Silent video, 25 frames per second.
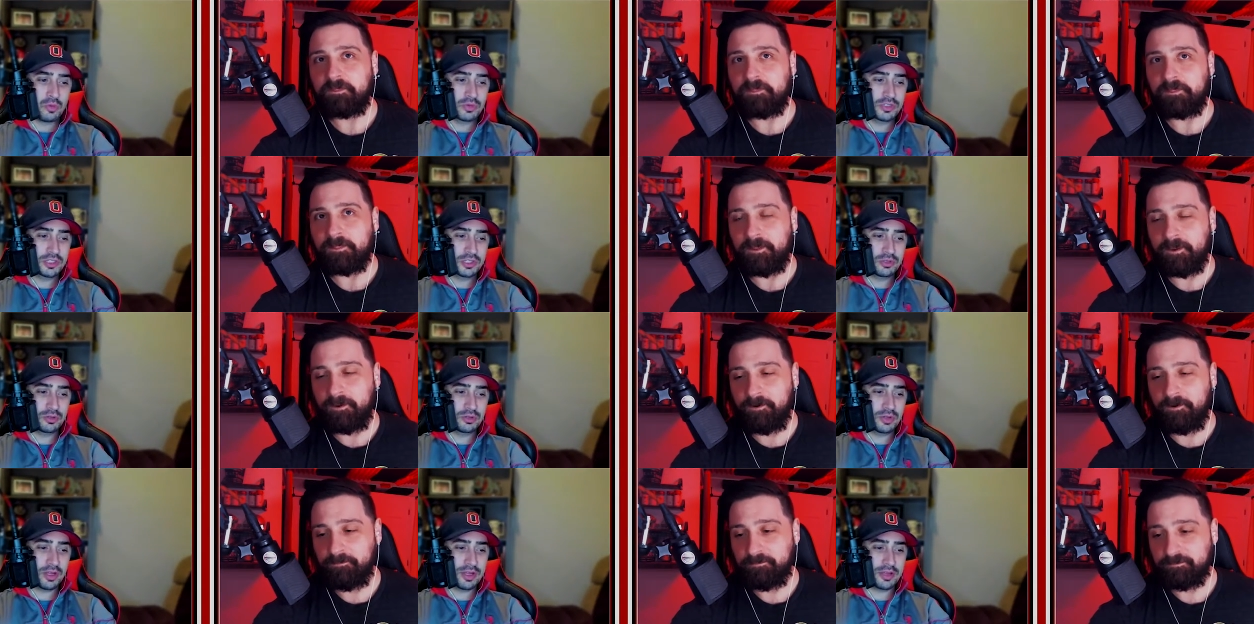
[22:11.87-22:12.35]

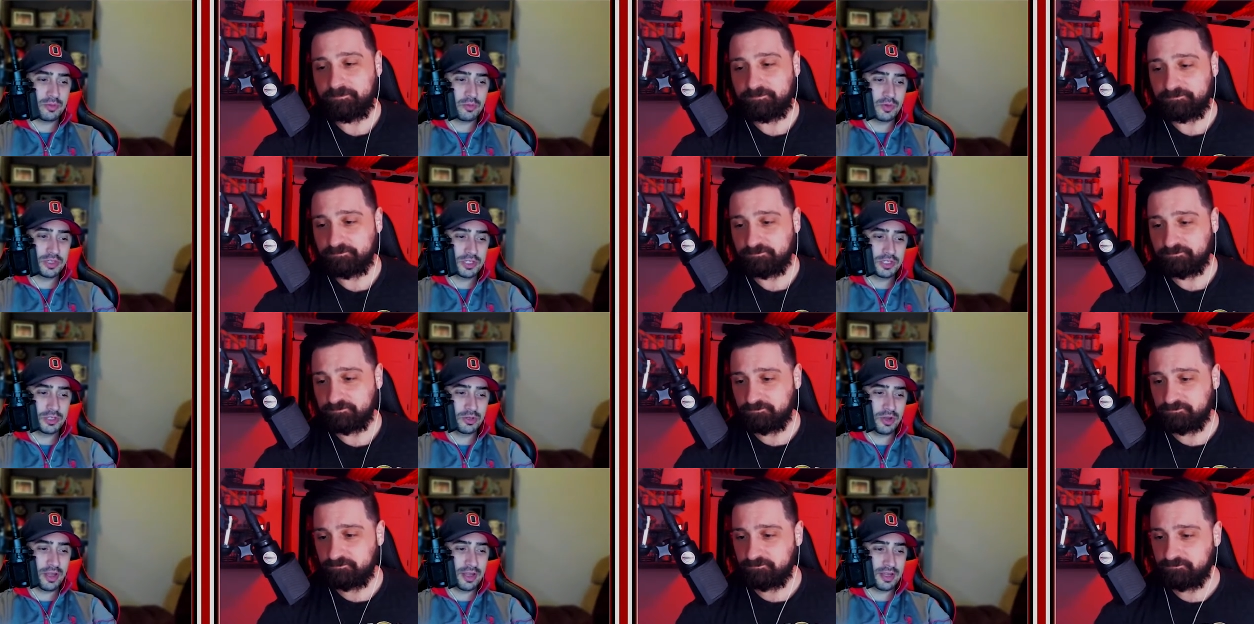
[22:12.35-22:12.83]
Speaker 1: Would you like
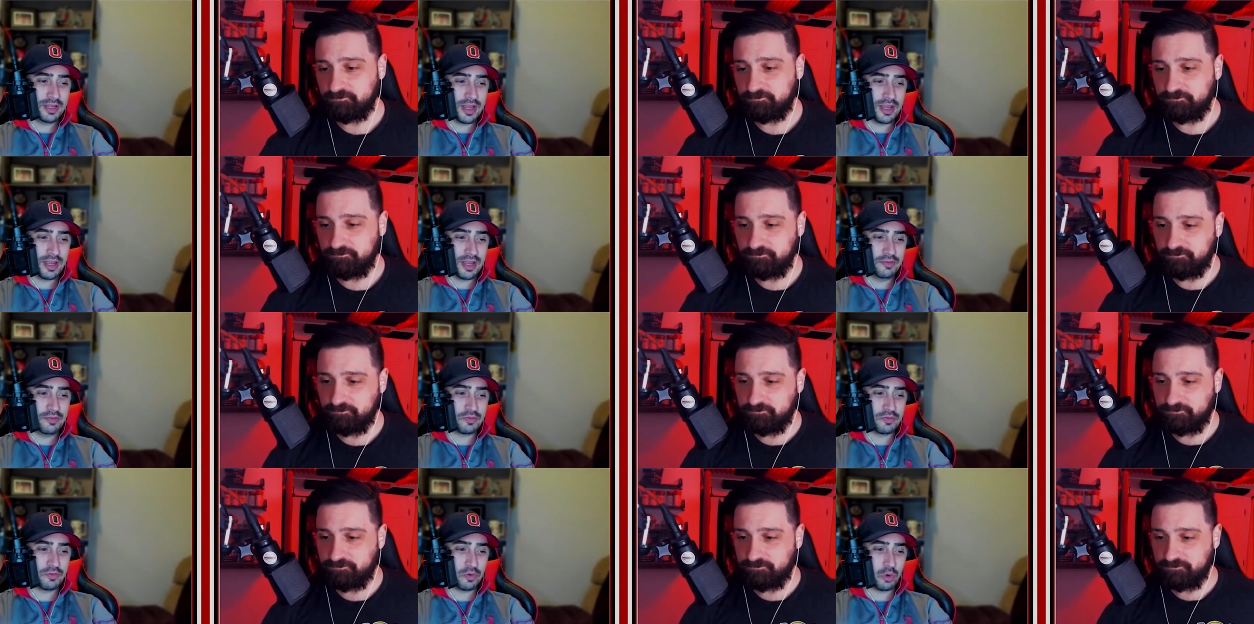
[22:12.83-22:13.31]
Would you like
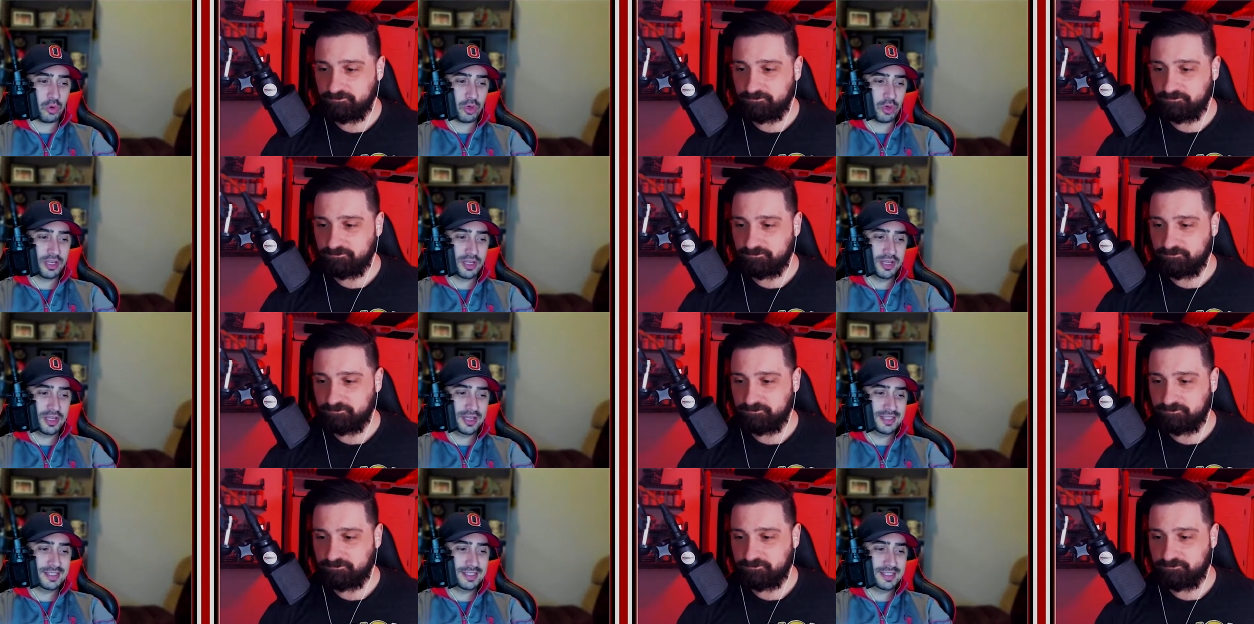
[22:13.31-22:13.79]
a
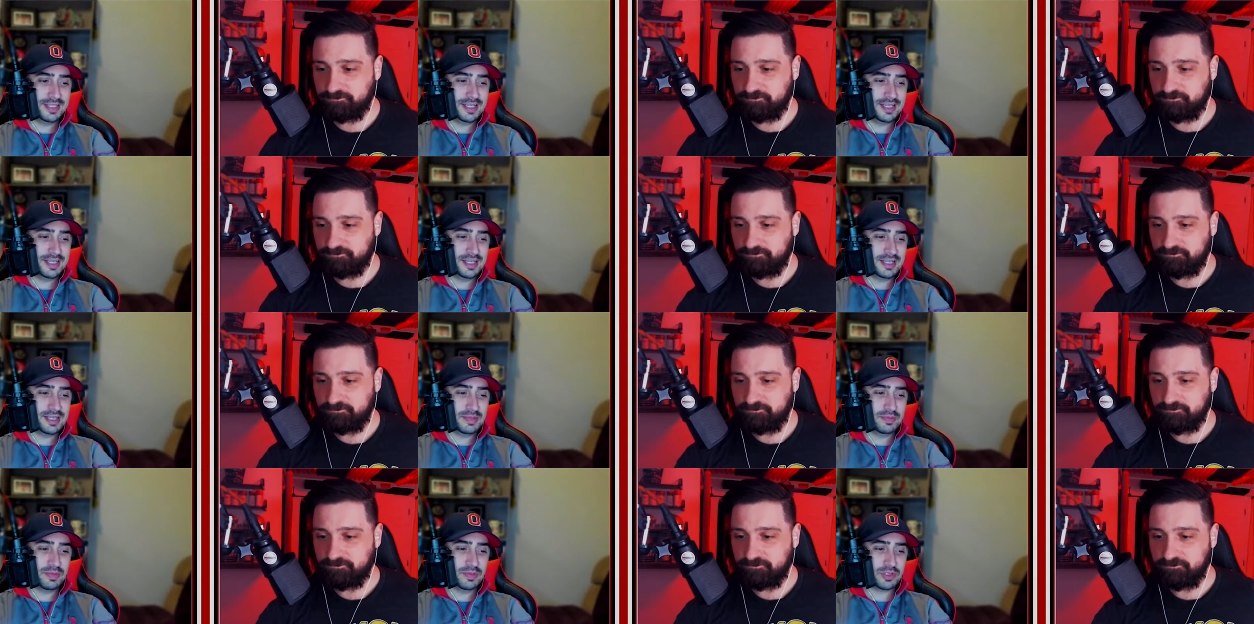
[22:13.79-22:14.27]
forty
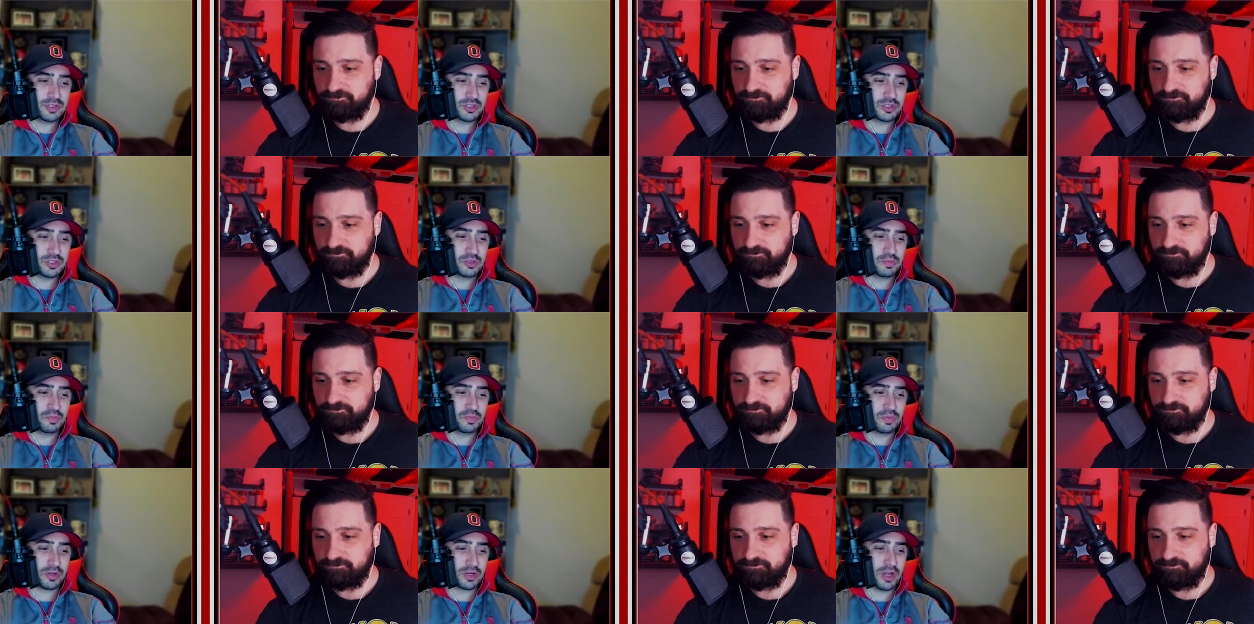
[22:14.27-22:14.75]
team
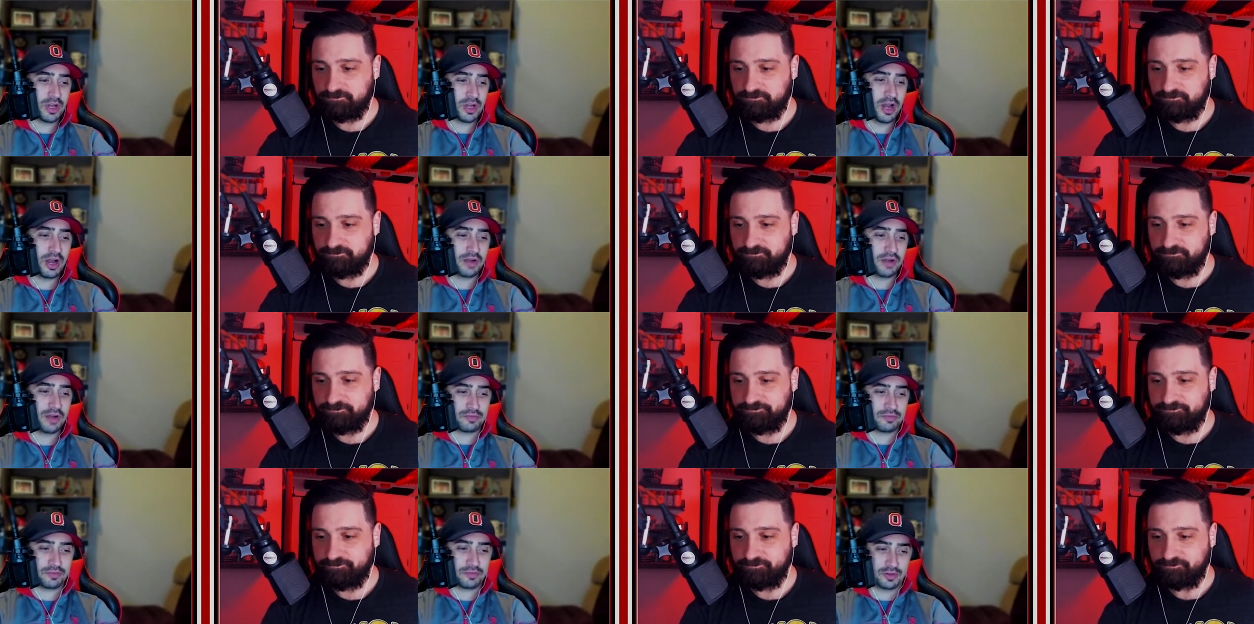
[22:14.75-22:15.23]
super
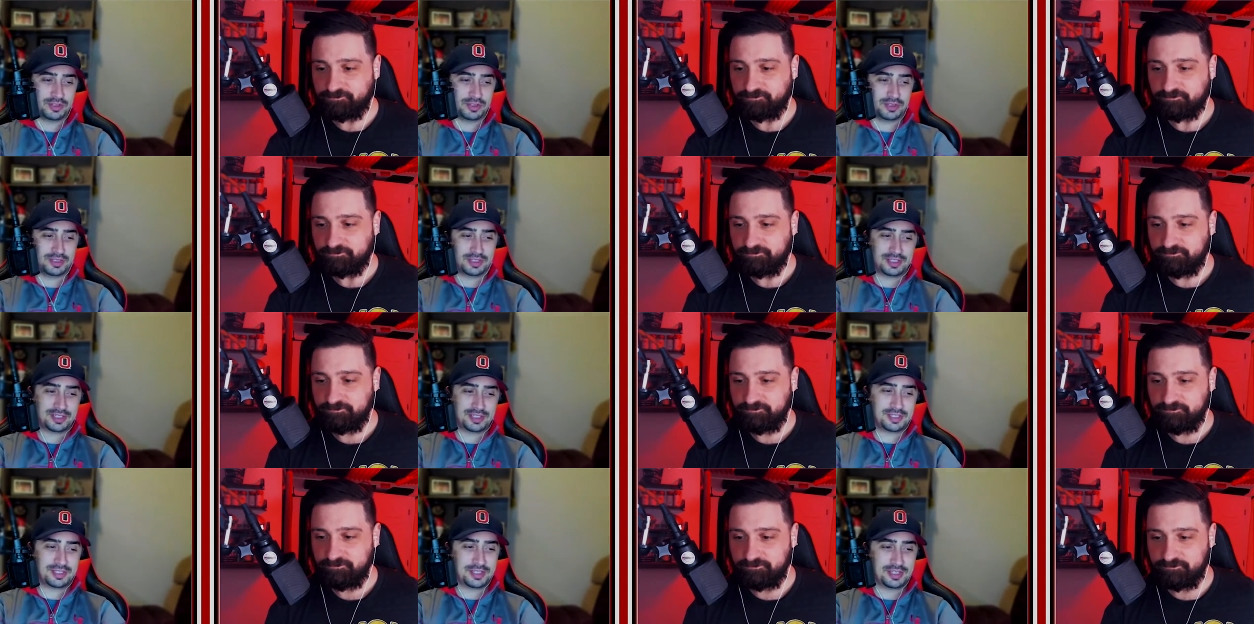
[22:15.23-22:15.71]

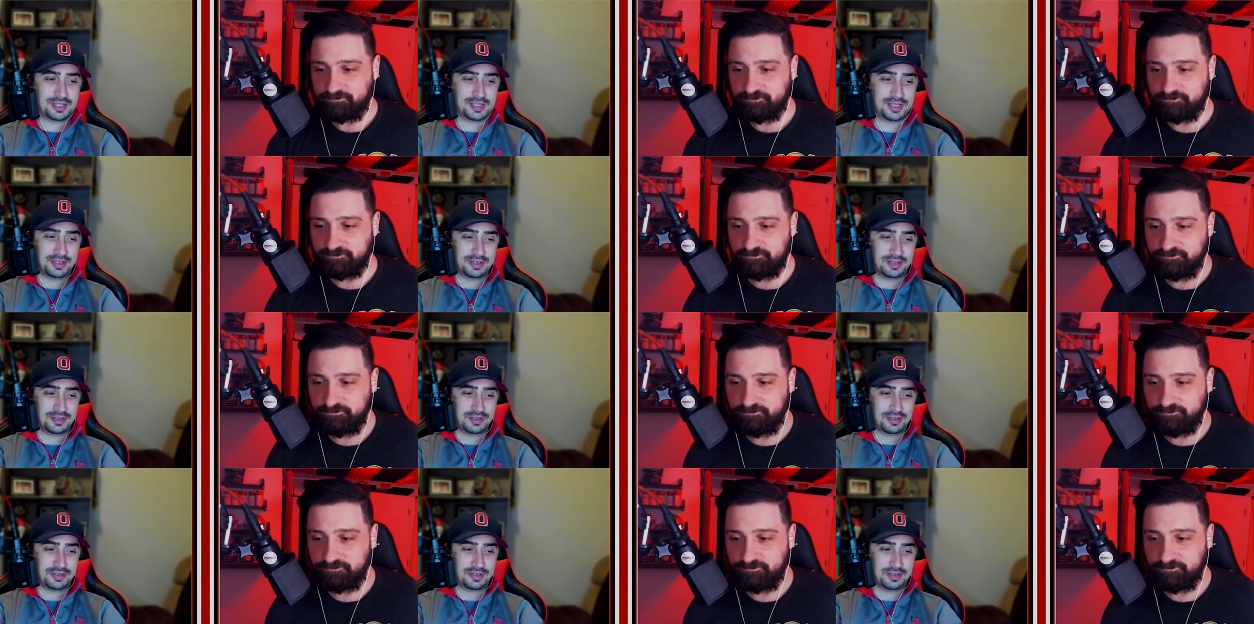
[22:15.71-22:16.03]
conference